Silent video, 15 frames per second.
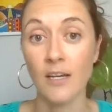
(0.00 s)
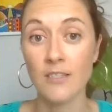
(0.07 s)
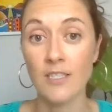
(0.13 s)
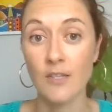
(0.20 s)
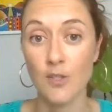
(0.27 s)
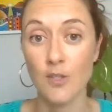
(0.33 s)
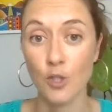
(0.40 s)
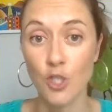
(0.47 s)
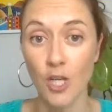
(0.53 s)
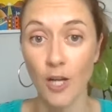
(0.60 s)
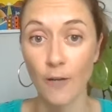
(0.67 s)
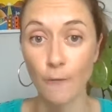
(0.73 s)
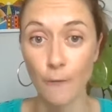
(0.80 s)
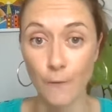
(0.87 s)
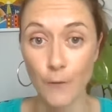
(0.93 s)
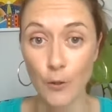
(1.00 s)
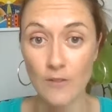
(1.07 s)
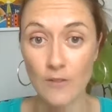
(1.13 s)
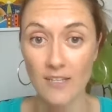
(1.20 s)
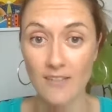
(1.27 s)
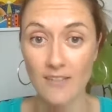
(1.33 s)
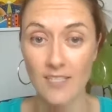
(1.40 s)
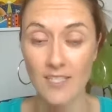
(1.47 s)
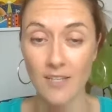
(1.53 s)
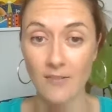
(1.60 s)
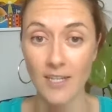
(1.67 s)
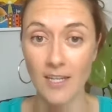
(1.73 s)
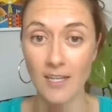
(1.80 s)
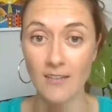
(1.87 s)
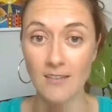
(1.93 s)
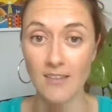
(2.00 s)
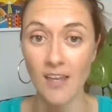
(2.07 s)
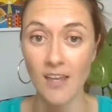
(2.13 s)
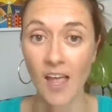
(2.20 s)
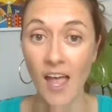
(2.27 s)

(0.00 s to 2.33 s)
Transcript: test your child for food sensitivities.